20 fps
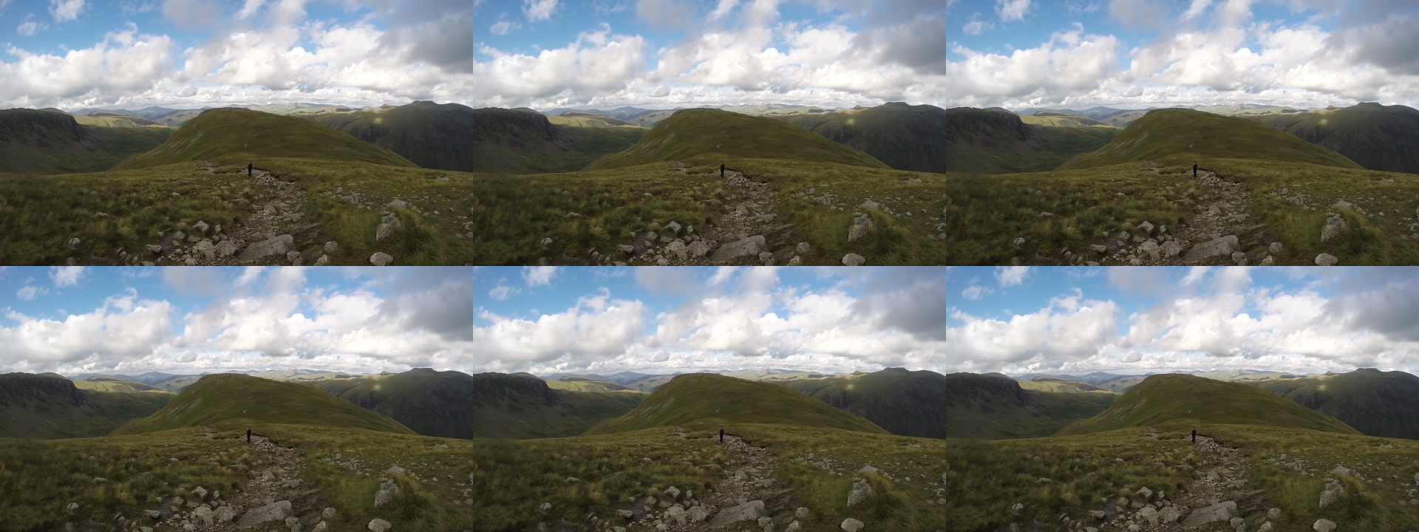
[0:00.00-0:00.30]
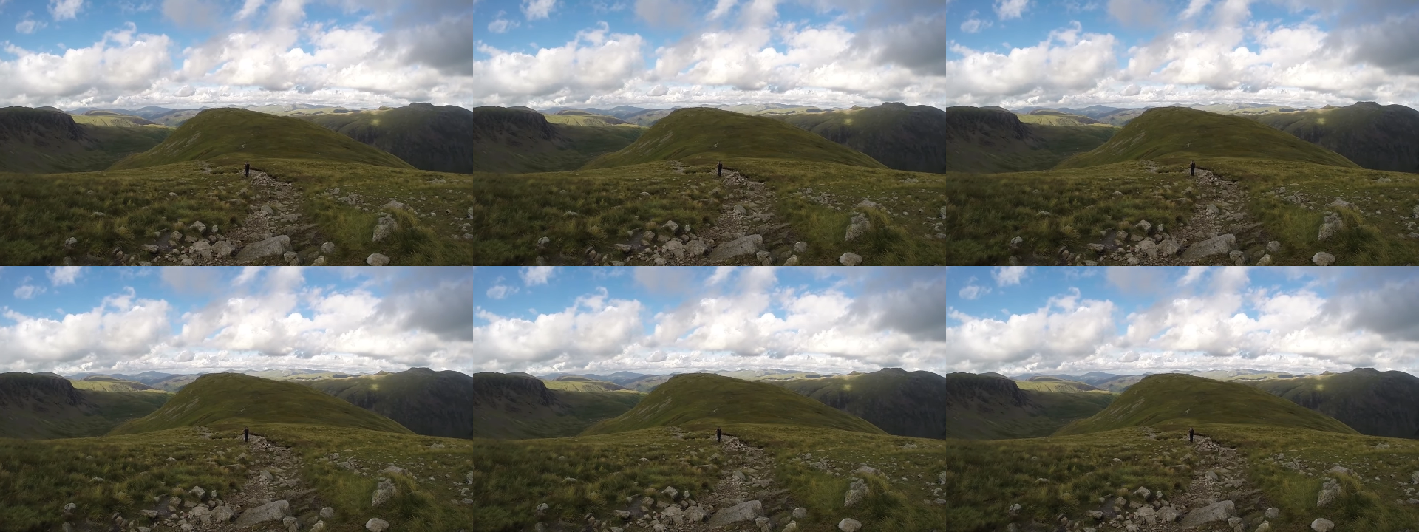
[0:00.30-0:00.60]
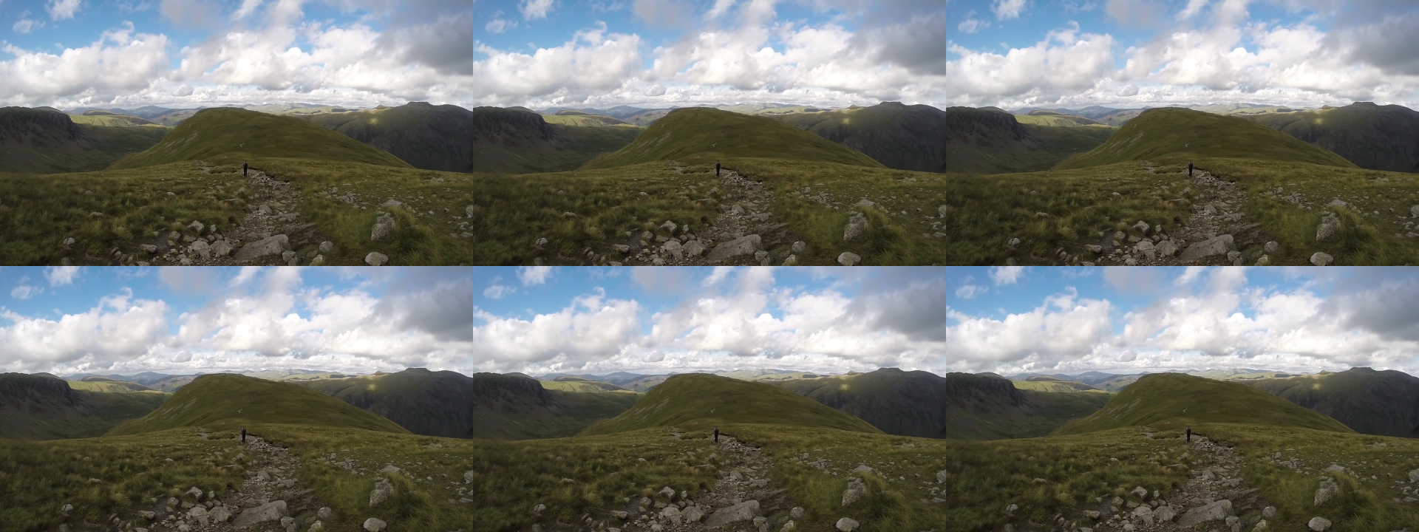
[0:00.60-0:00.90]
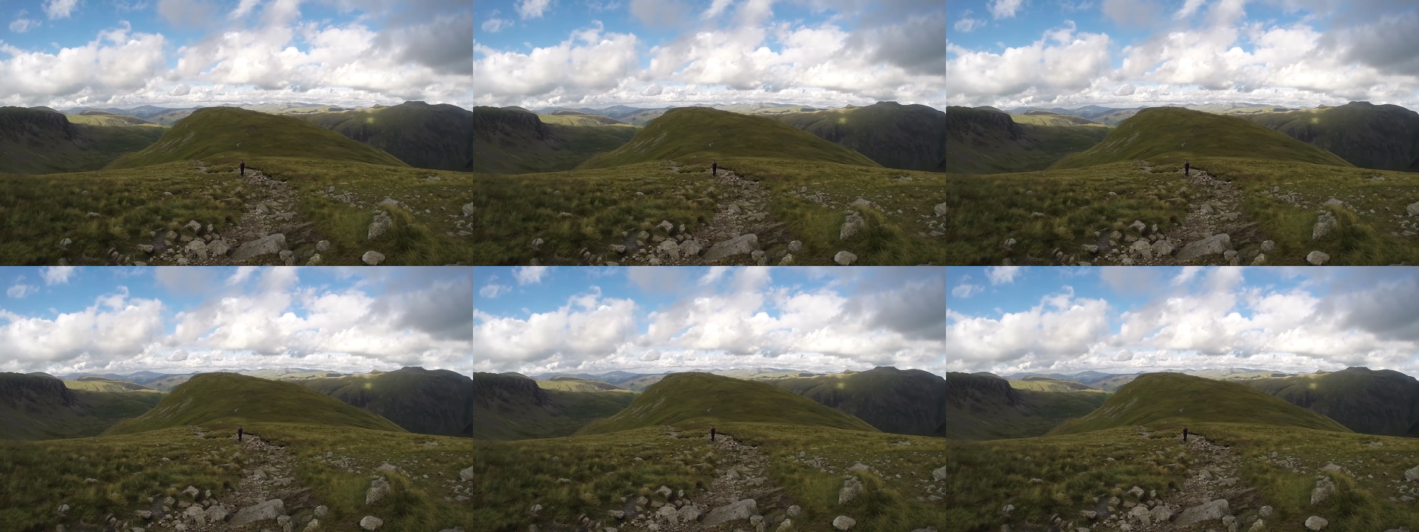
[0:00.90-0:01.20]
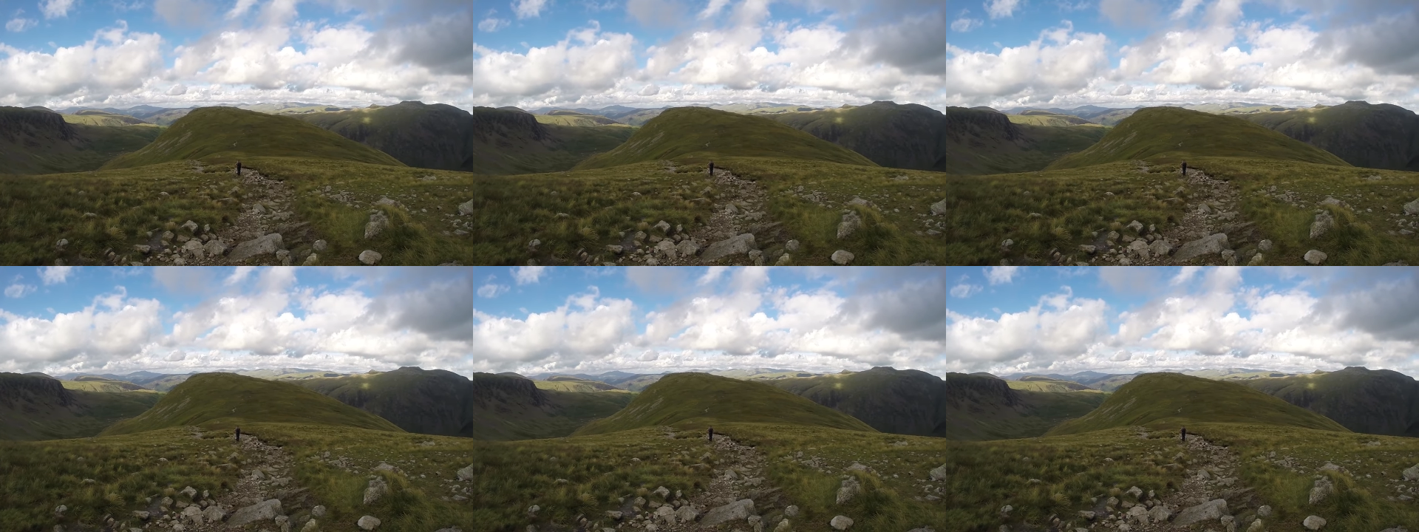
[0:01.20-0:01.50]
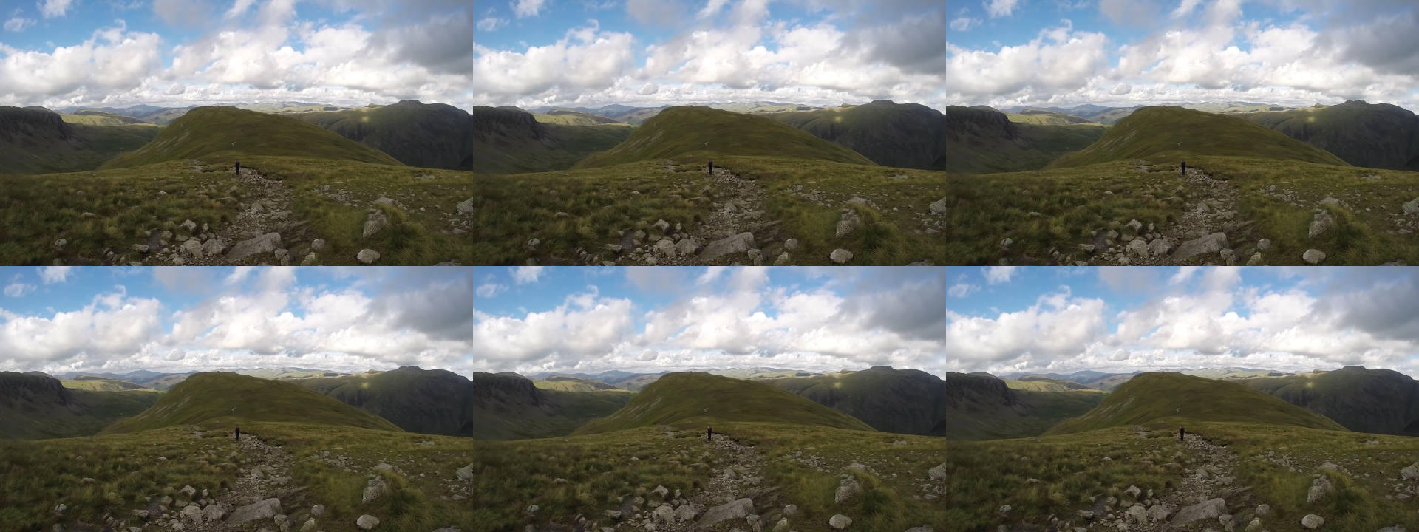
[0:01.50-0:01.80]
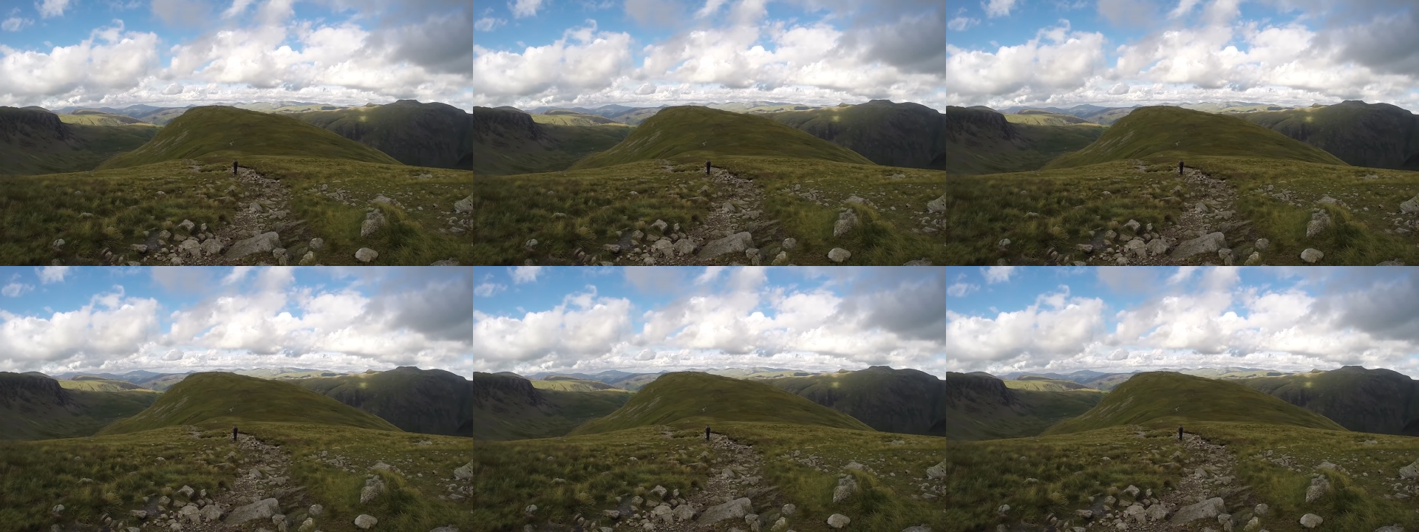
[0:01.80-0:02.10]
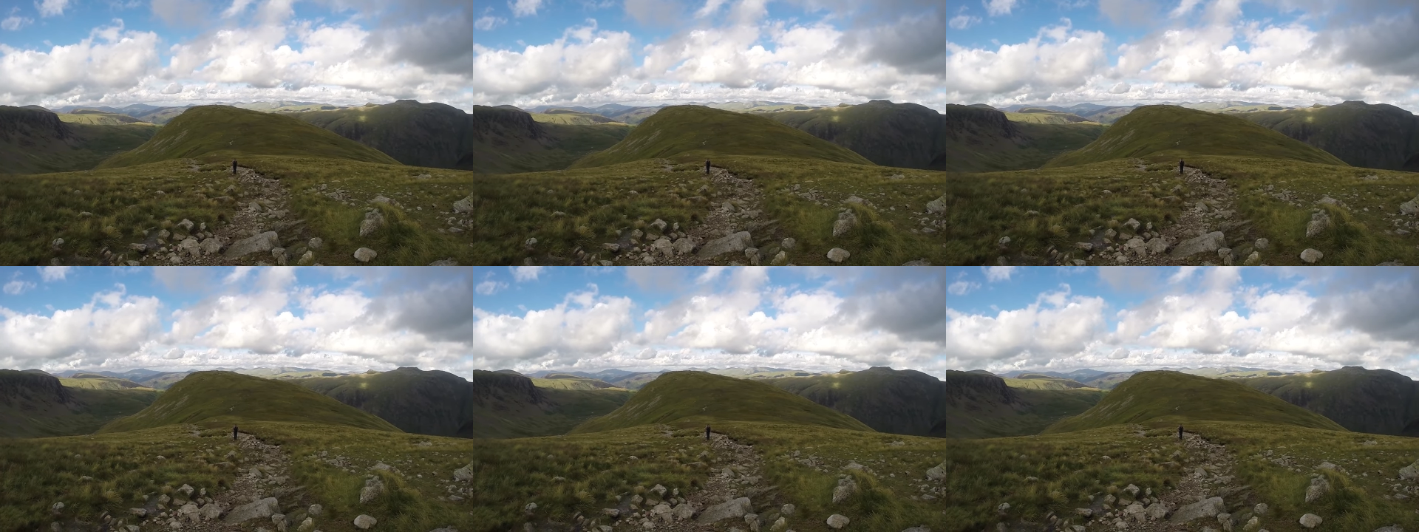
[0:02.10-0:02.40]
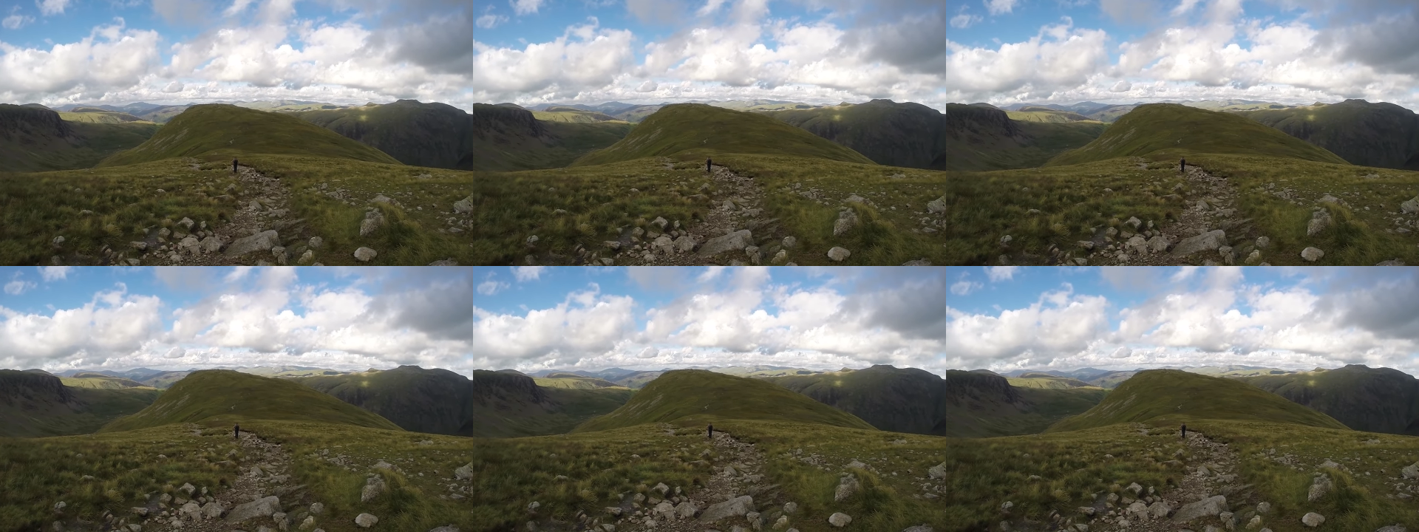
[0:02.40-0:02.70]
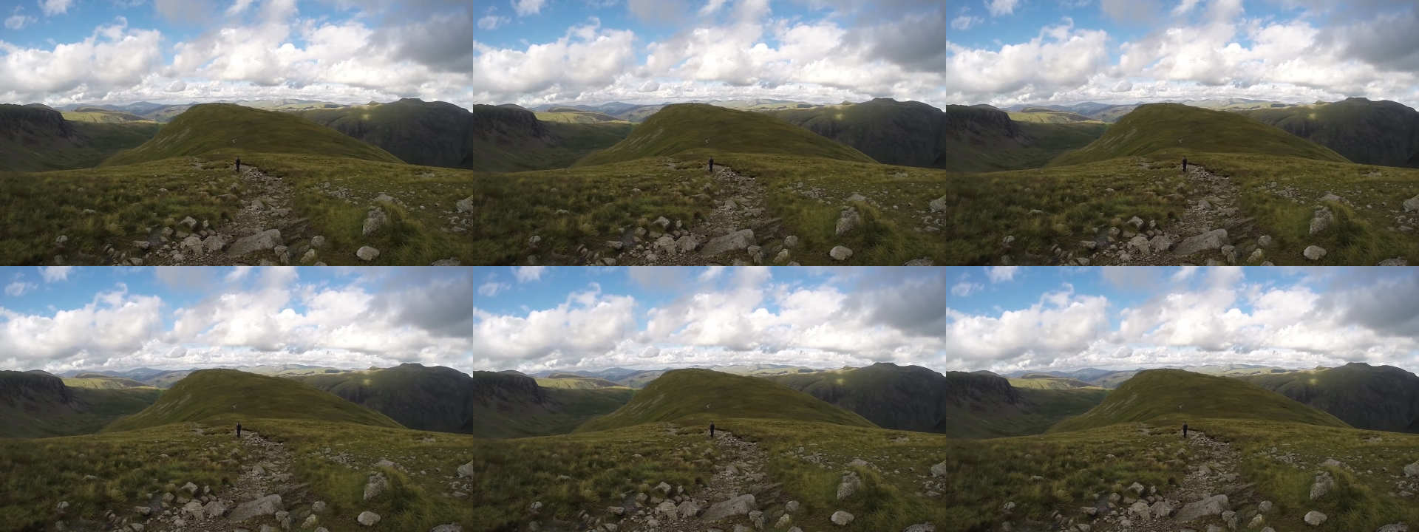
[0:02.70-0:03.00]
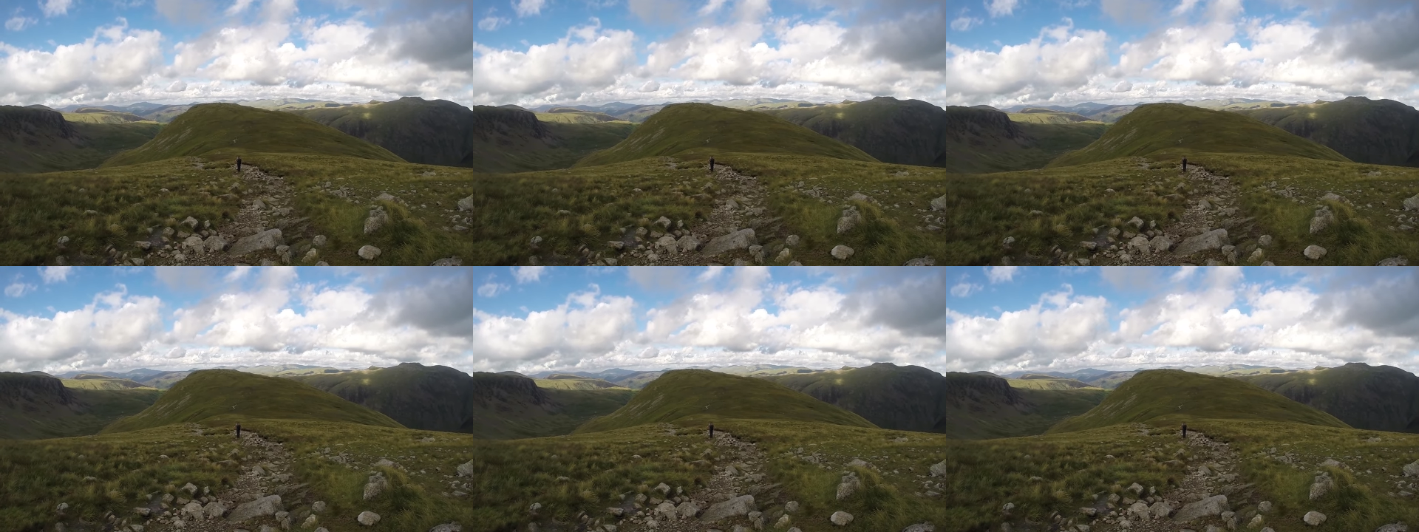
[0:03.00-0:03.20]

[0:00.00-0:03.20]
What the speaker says: Nobody's mouth can be seen.